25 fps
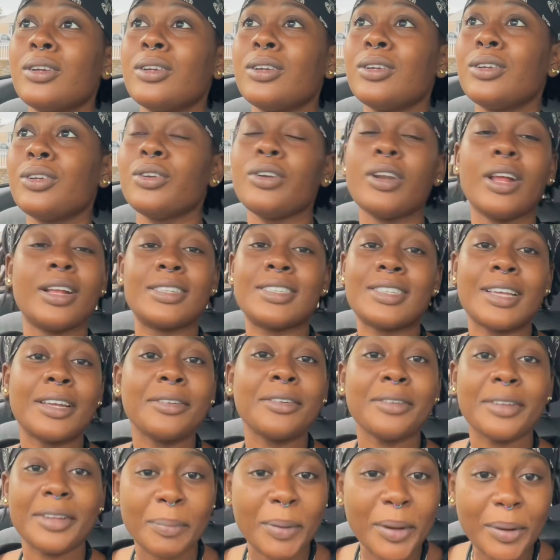you're not
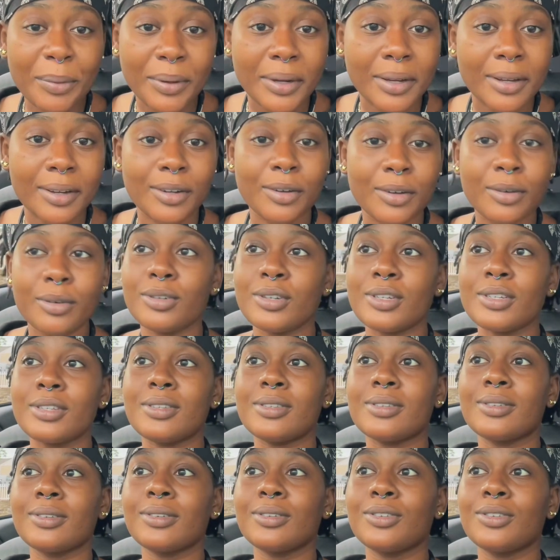settling, period. You're
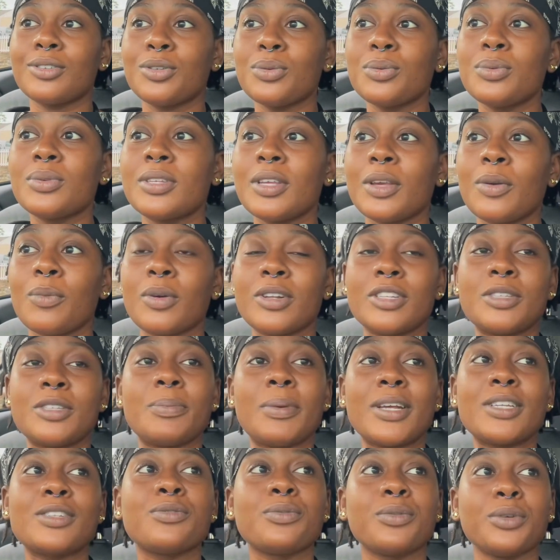just choosing what's
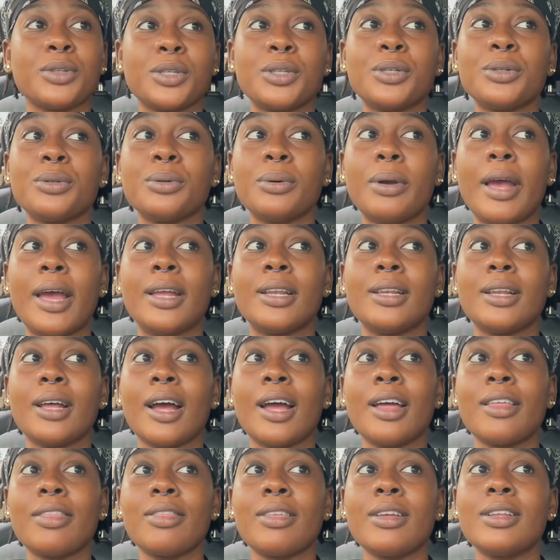best for you. And
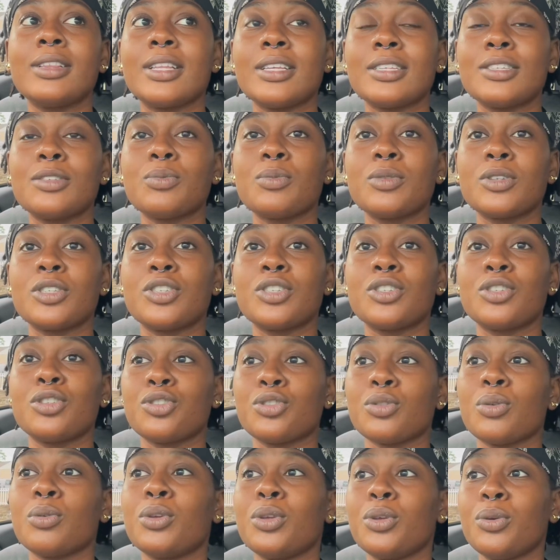I think this was to
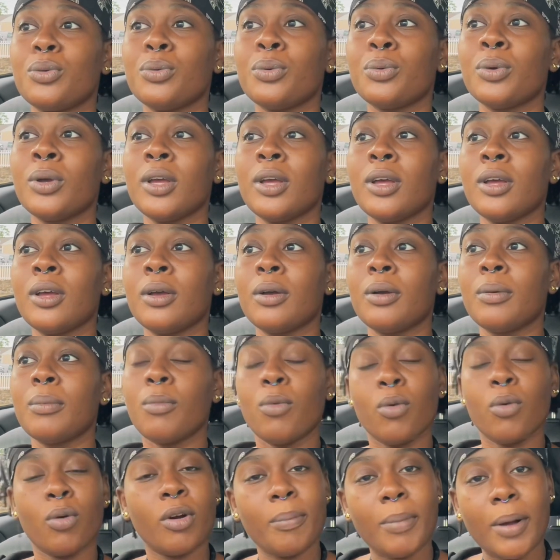show you
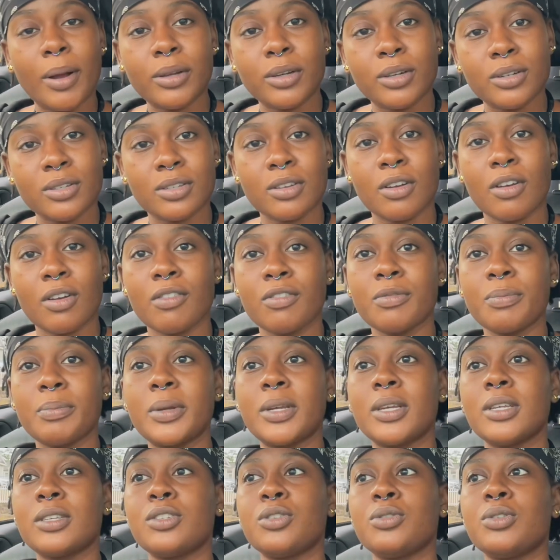more about yourself
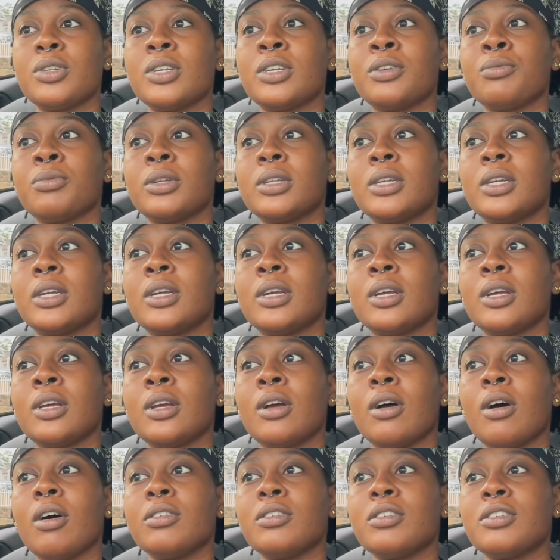because you didn't really
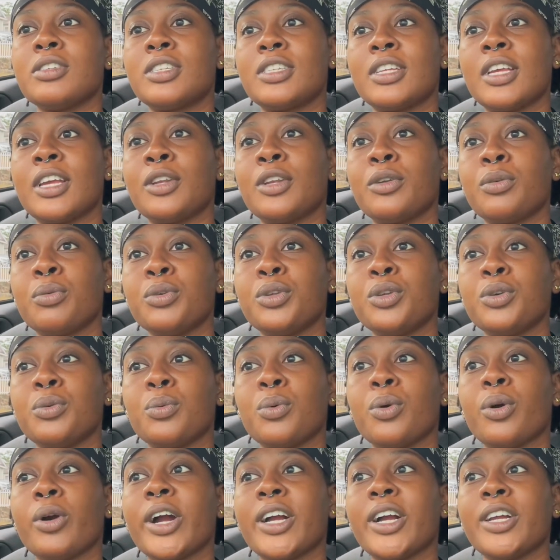understand who you
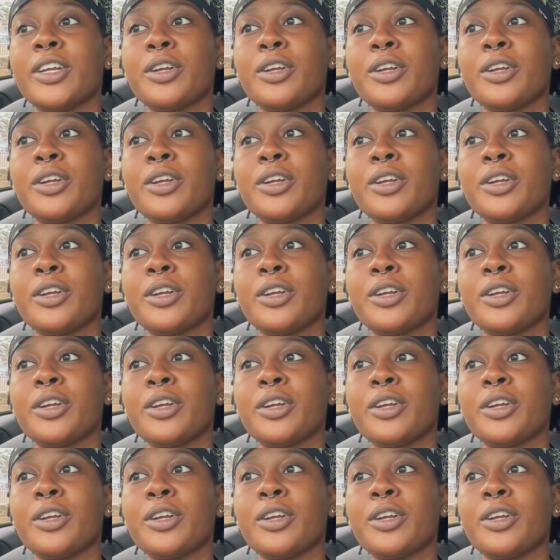were at